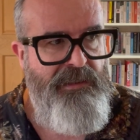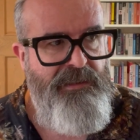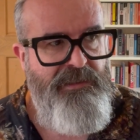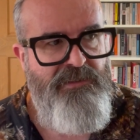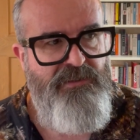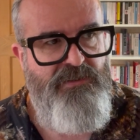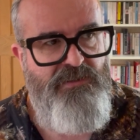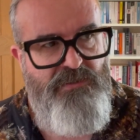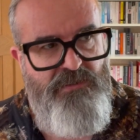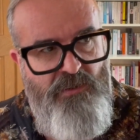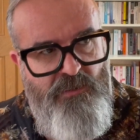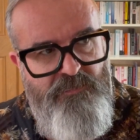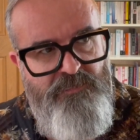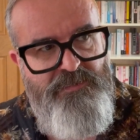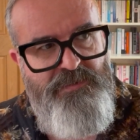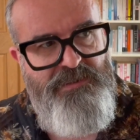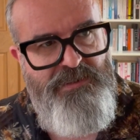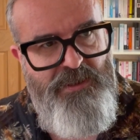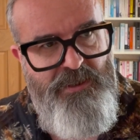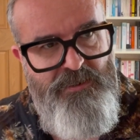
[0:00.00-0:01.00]
soft
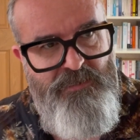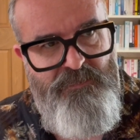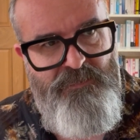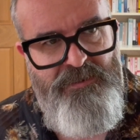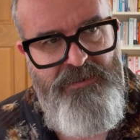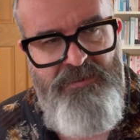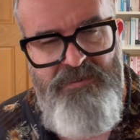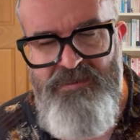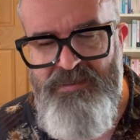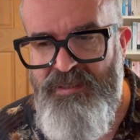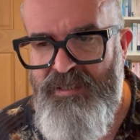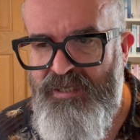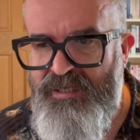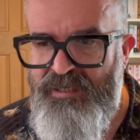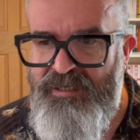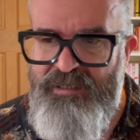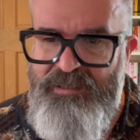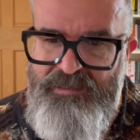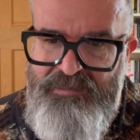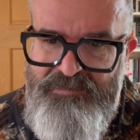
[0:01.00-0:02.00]
soap and
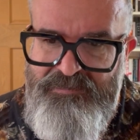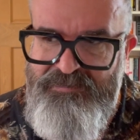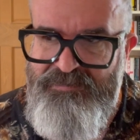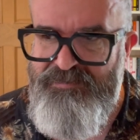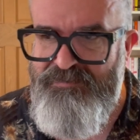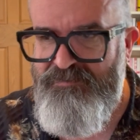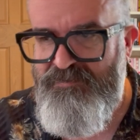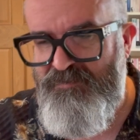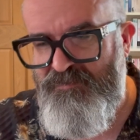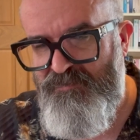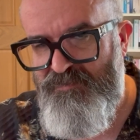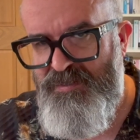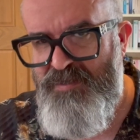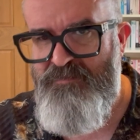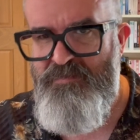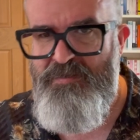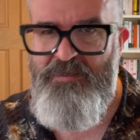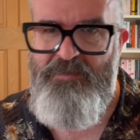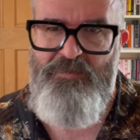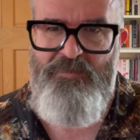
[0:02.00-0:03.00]
let
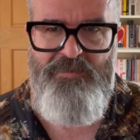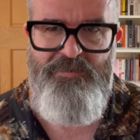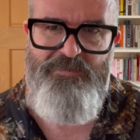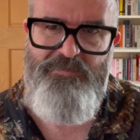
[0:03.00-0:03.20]
me call you